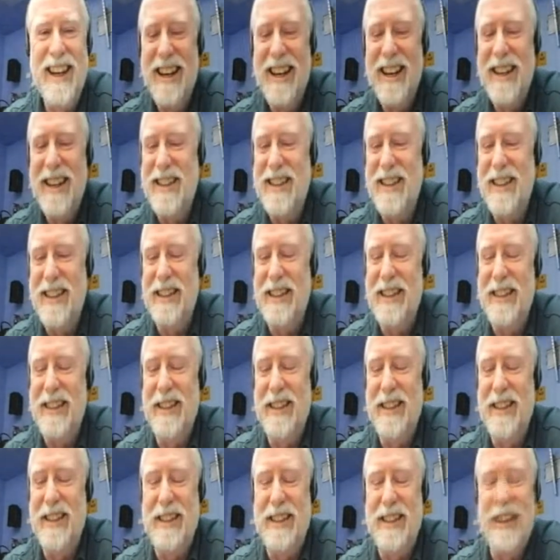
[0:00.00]
this the
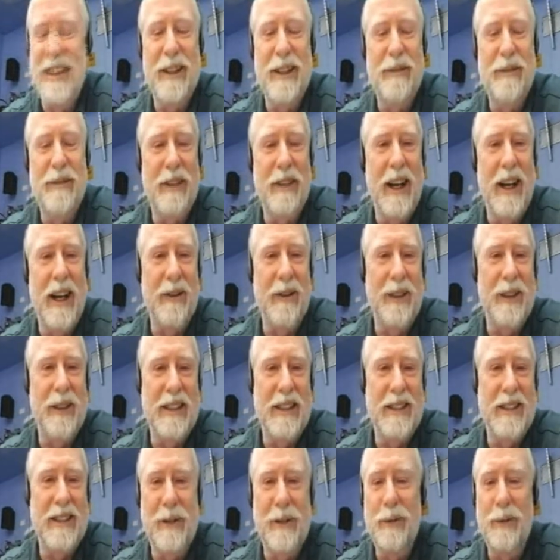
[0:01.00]
second round as
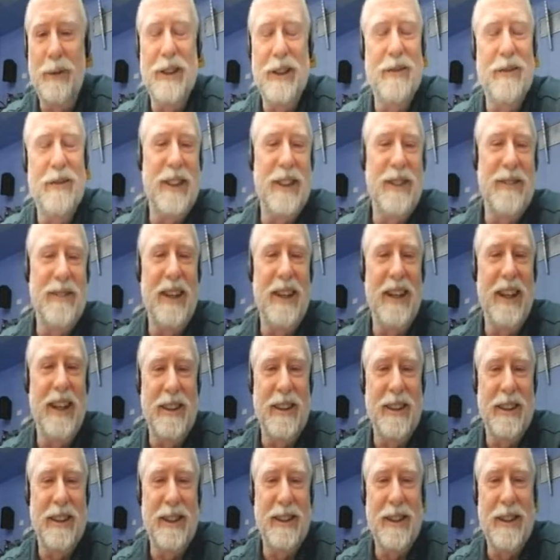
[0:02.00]
I wasn't required,
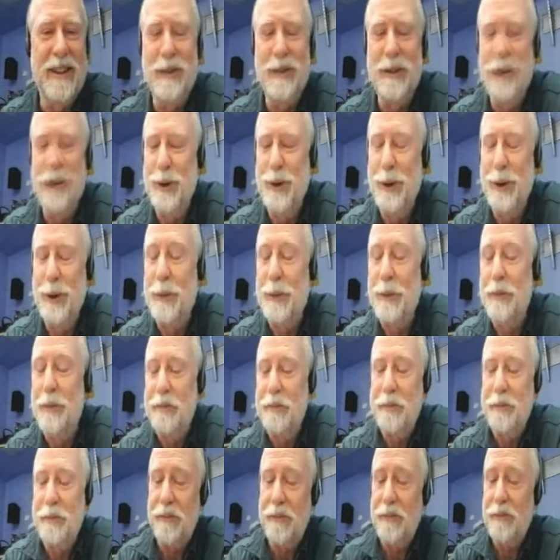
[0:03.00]
so that was good.
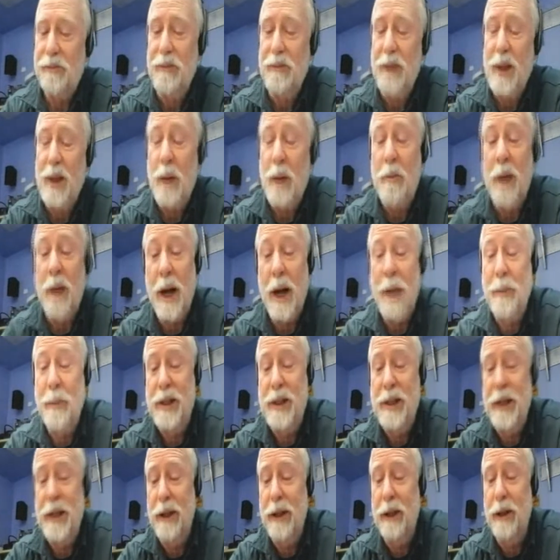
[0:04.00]
Oh, very My good.
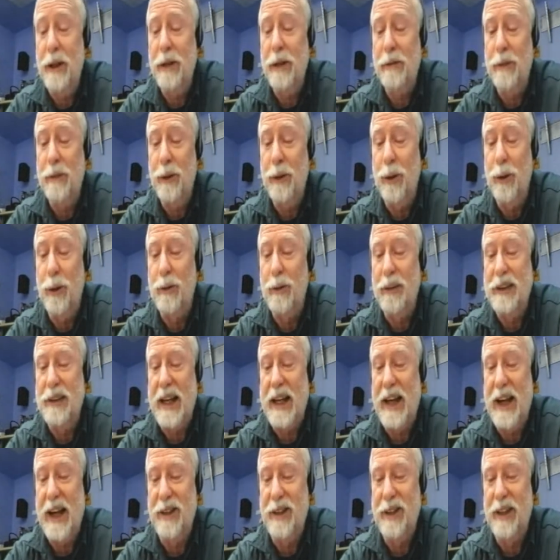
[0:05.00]
particular role was
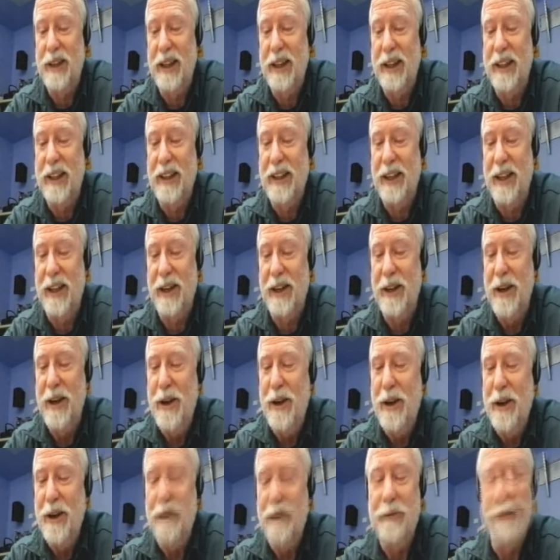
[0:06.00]
actually uh,
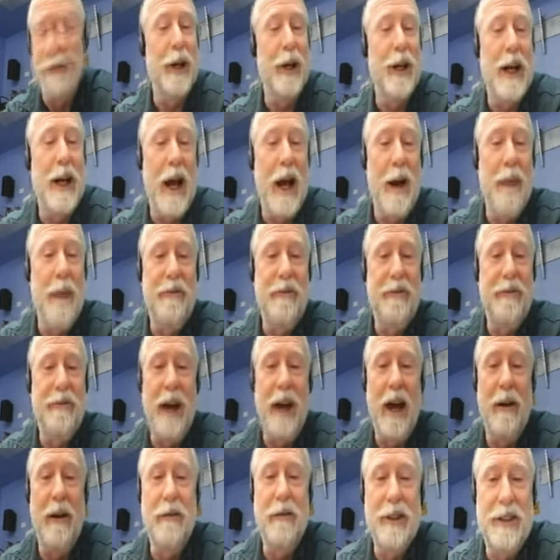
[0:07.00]
very comfy. I
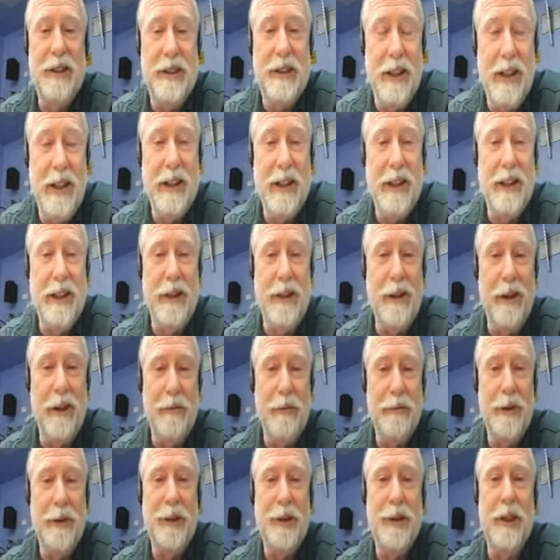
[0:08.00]
was sitting in the
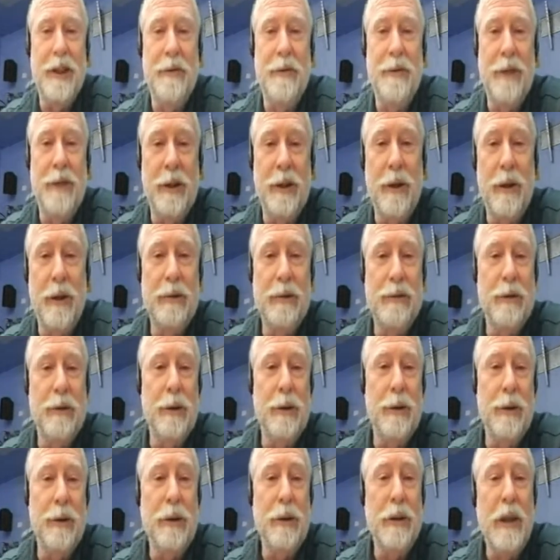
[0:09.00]
office of the
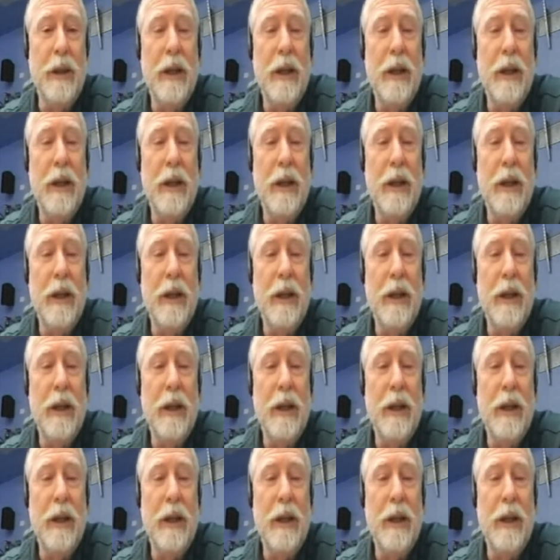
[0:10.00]
control